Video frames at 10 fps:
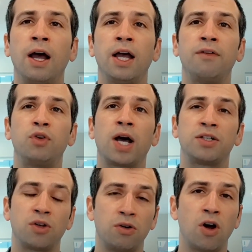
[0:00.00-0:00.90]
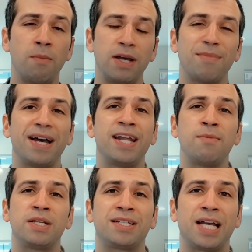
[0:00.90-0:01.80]
Hey, if you guys don't know me, my name
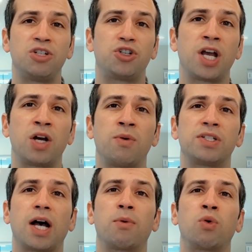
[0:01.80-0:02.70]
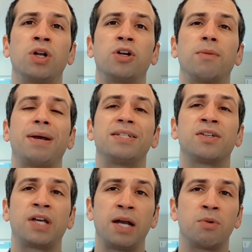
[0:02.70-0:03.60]
is Sage Jankowitz. I'm a realtor based in
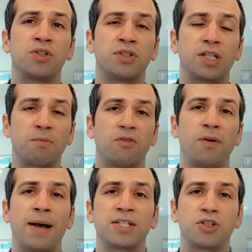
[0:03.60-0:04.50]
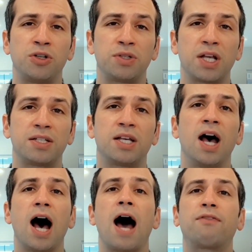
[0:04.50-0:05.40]
Cambridge and Somerville, Massachusetts.
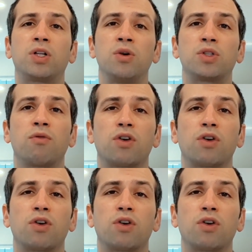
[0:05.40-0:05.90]
I've closed over